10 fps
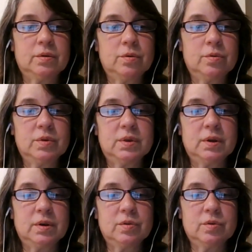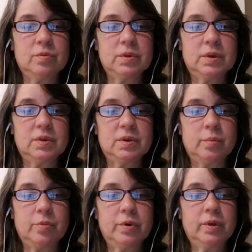used in a school
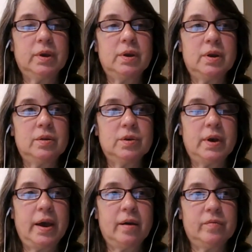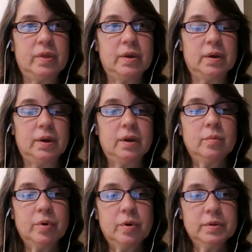system really need to have the
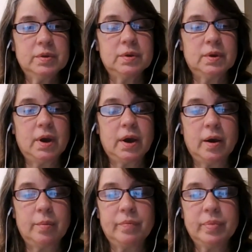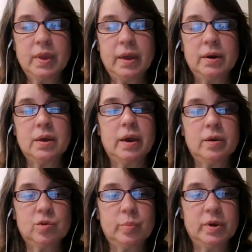input and
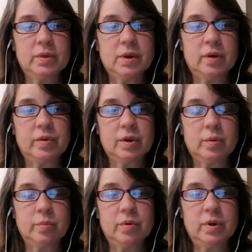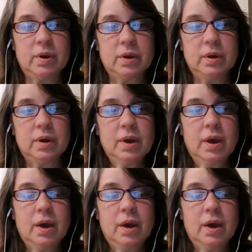engagement of the community.